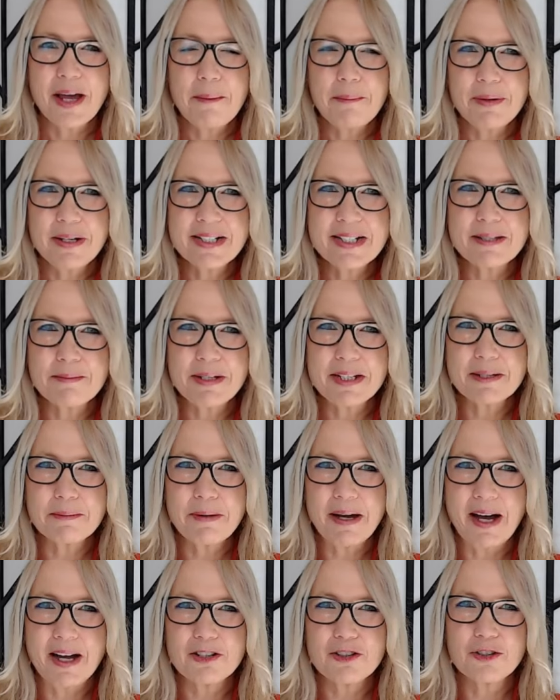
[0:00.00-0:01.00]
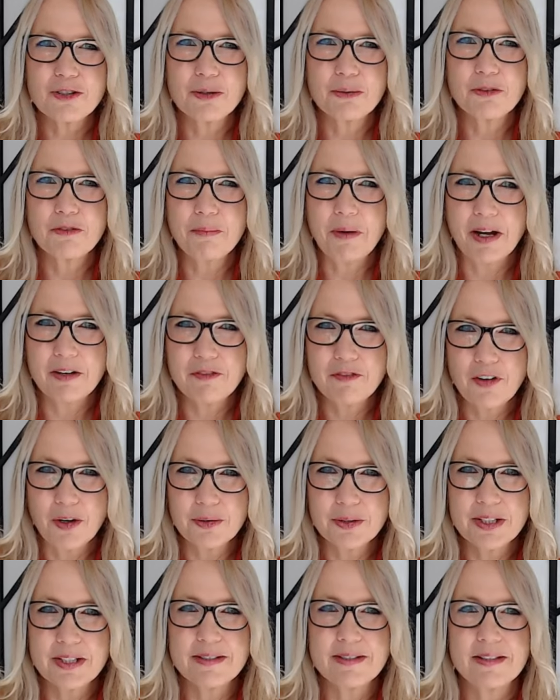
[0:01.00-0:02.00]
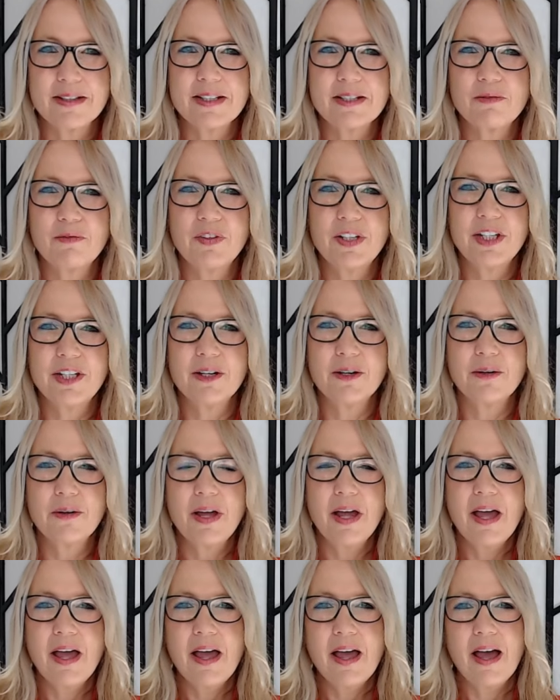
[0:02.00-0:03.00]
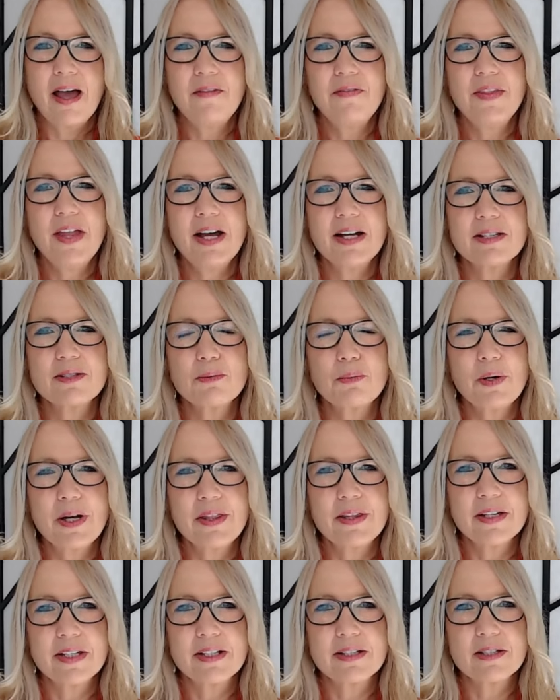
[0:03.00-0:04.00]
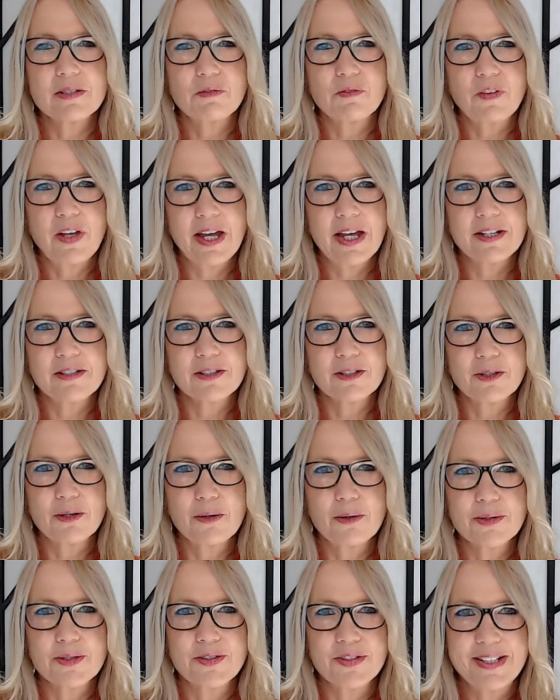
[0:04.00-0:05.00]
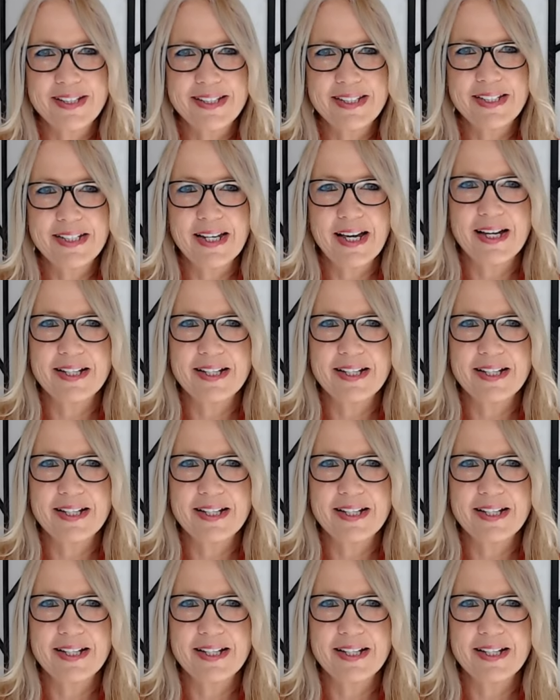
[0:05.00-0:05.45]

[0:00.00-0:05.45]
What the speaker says: that brings me to part 2 of my focus in this video, and that's whether it's fair to call Cindy